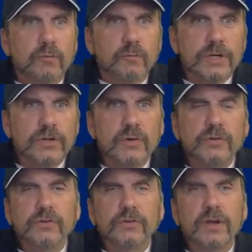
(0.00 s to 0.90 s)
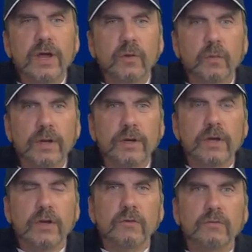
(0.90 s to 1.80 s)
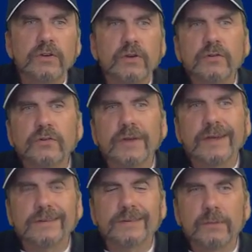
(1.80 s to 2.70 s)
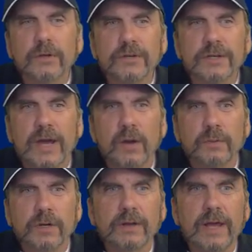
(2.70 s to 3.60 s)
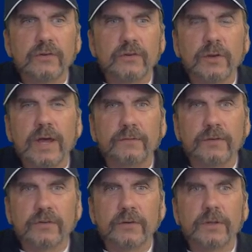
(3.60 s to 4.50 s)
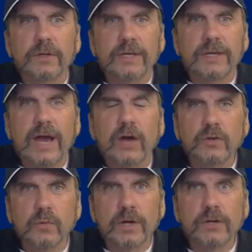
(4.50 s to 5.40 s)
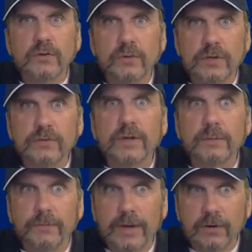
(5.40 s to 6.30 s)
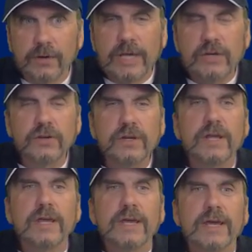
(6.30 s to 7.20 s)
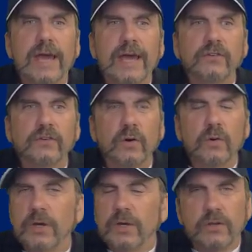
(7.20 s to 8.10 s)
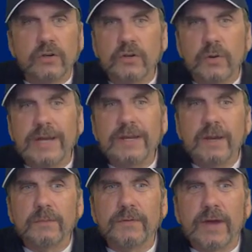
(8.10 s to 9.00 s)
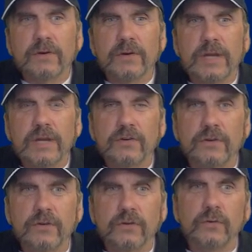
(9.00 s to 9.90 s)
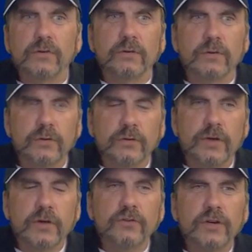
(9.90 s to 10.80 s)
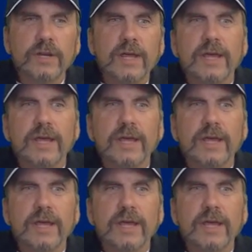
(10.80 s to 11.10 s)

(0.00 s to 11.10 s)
Reduce is another one. Reduce is similar to count, but it allows you a lot of flexibility in how you want to do this type of aggregation. And so you can do any number of aggregations using a reduce function.